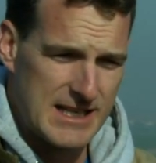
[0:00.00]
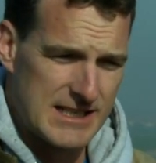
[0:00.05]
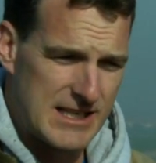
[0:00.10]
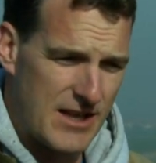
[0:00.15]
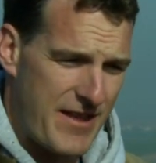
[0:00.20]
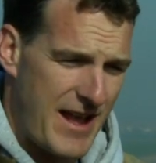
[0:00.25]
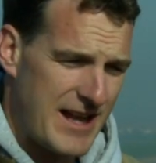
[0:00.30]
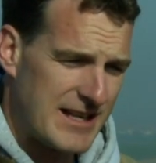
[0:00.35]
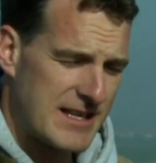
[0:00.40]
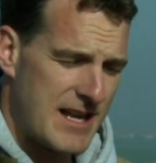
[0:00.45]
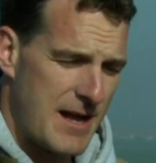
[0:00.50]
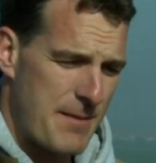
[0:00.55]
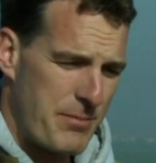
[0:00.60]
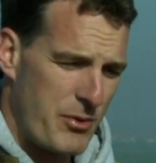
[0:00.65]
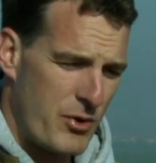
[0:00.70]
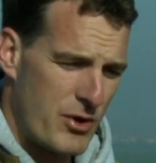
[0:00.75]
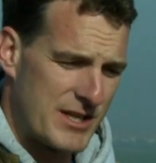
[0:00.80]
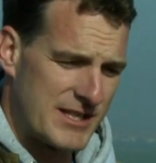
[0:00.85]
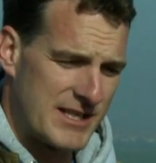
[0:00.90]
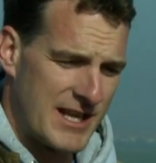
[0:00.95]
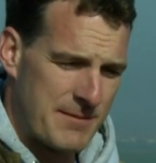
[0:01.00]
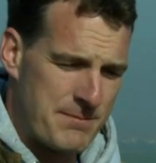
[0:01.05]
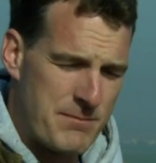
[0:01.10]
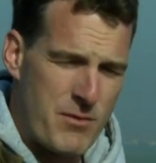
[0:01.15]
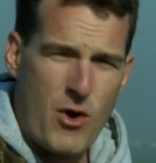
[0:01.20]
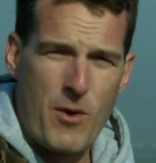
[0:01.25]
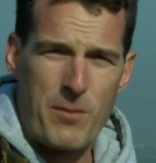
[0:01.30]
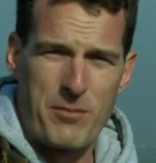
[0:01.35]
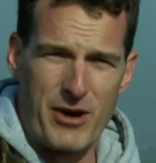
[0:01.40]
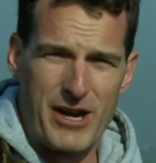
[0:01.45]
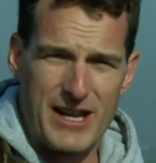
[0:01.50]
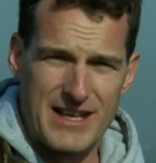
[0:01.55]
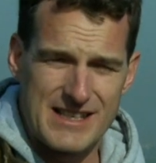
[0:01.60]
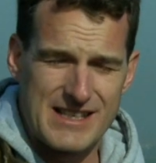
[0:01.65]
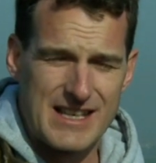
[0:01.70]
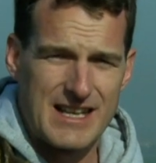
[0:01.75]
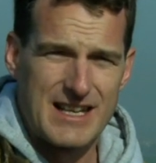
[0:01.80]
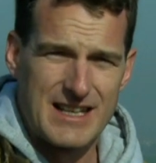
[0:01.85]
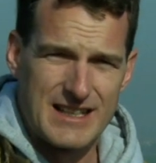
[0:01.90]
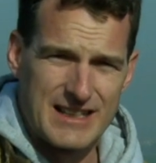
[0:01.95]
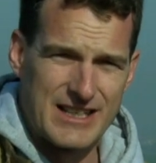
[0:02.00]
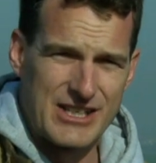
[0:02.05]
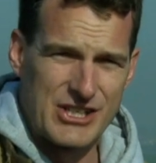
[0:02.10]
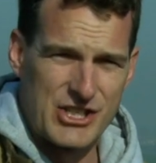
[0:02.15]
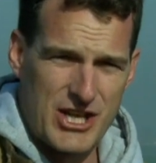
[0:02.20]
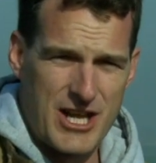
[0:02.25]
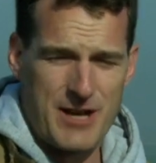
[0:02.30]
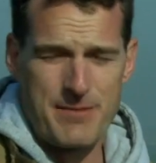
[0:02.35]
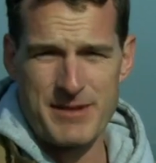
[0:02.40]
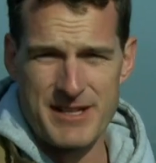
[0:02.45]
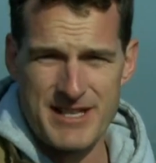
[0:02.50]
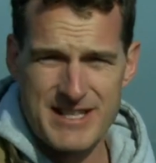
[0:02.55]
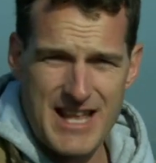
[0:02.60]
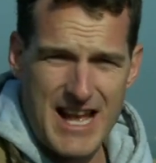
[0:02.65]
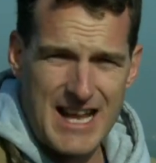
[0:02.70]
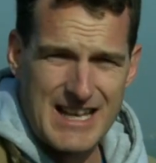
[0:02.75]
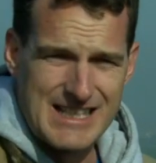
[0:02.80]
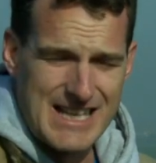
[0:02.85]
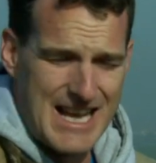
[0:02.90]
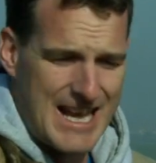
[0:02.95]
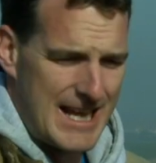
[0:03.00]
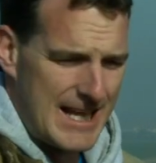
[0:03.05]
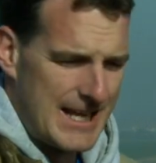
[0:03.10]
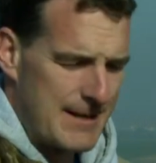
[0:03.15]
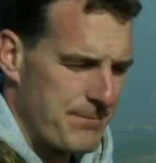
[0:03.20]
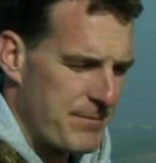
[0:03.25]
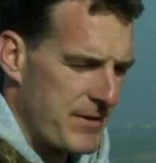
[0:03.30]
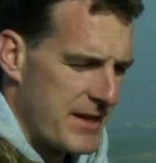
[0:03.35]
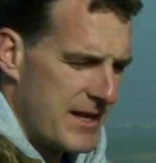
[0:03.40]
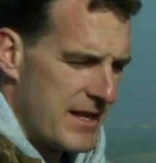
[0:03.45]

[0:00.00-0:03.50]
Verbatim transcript: So they ended up poisoning more Brits than Germans that day.